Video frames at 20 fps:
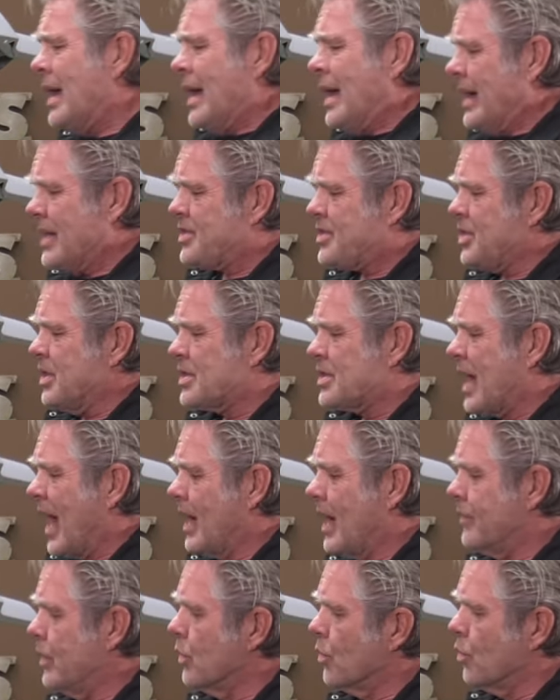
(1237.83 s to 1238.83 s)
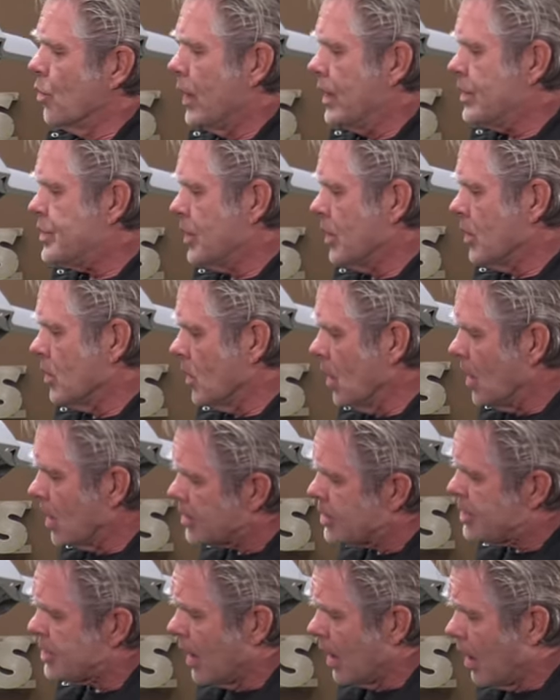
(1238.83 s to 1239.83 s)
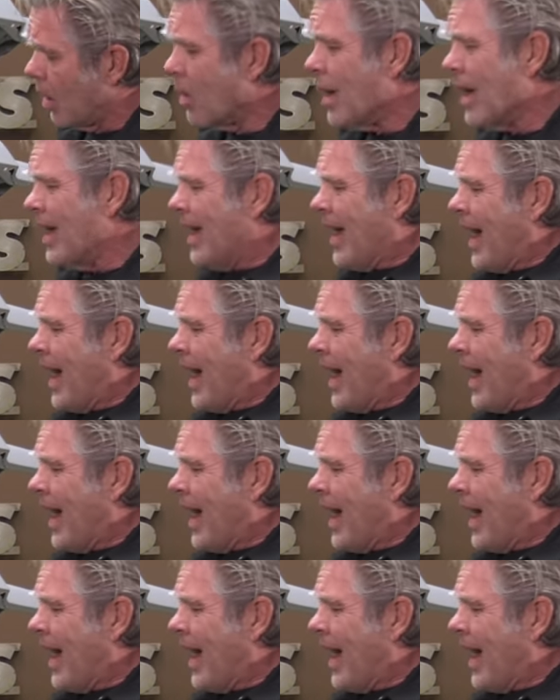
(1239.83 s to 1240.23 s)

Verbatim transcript: It's just kind of an original look, so